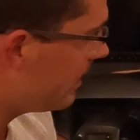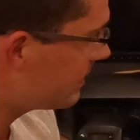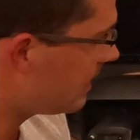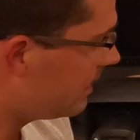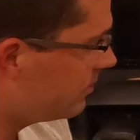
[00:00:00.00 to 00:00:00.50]

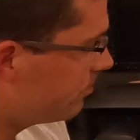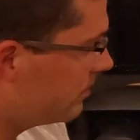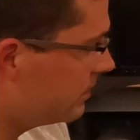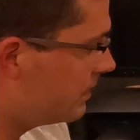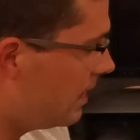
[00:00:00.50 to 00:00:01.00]
it's got your
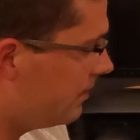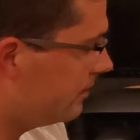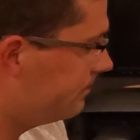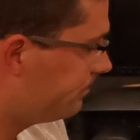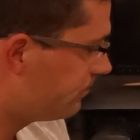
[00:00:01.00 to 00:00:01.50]
pretty
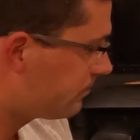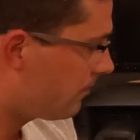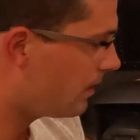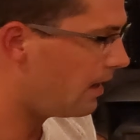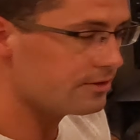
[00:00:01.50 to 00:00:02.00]
standard
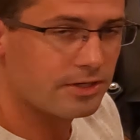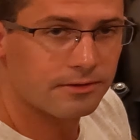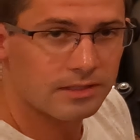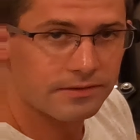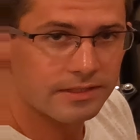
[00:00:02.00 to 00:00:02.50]

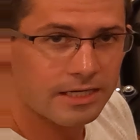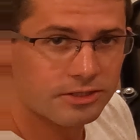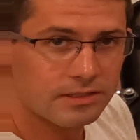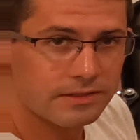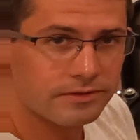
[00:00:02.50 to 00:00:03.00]
general
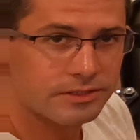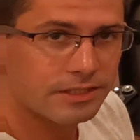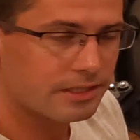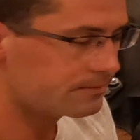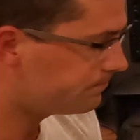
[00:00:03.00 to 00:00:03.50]
aviation levers
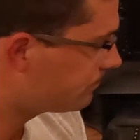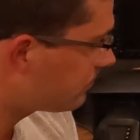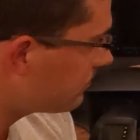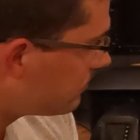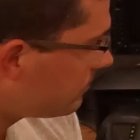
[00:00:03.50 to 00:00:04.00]
here,
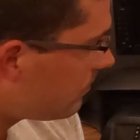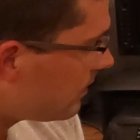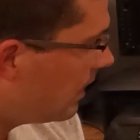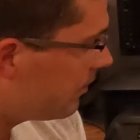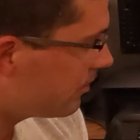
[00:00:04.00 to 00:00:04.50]

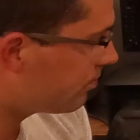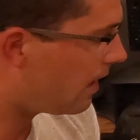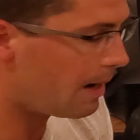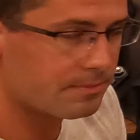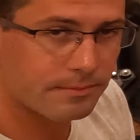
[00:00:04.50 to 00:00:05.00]
with your
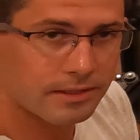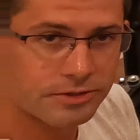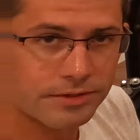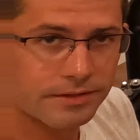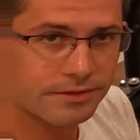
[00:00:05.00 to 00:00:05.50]
prop, your
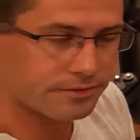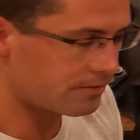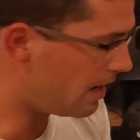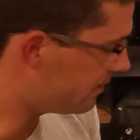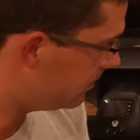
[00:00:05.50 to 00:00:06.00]
mixture, and your
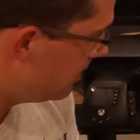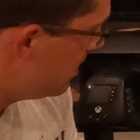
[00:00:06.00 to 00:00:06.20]
throttle.